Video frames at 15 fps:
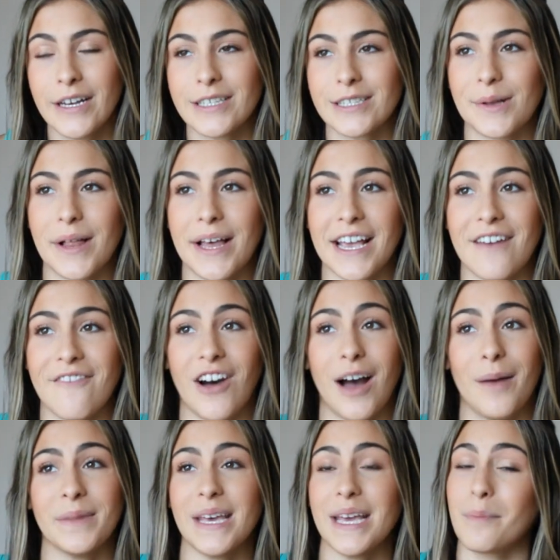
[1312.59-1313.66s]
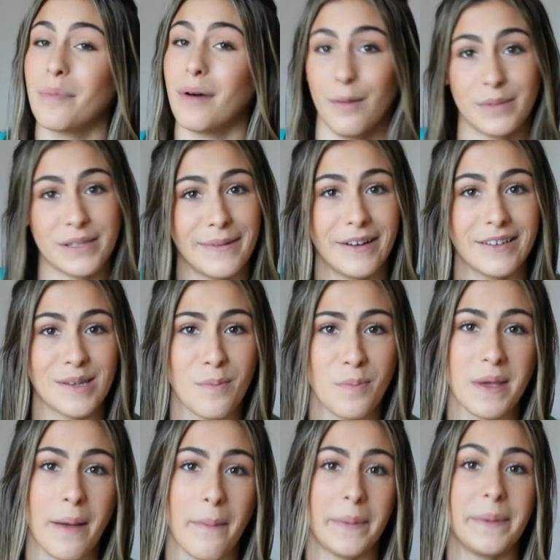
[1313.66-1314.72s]
So like if I'm like pumped about
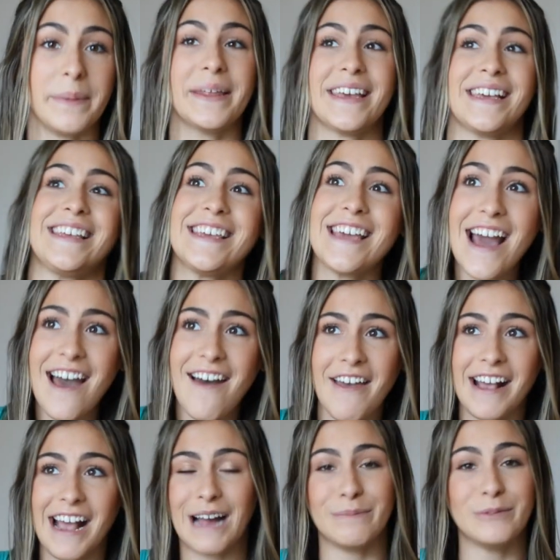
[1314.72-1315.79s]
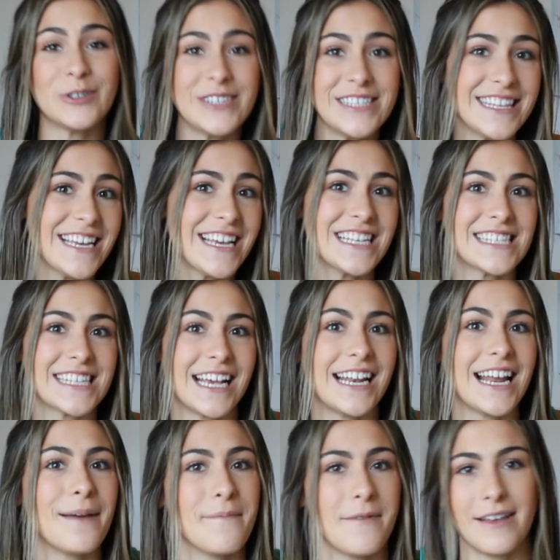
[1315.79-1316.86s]
something, I'm going to be like, yeah, like I'm doing this and
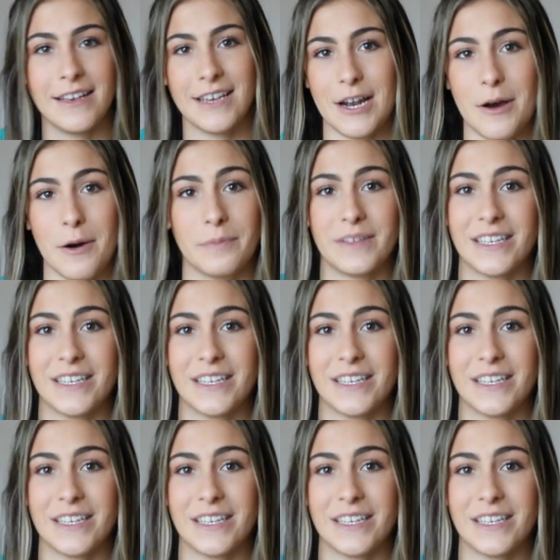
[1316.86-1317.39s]
I'm going to,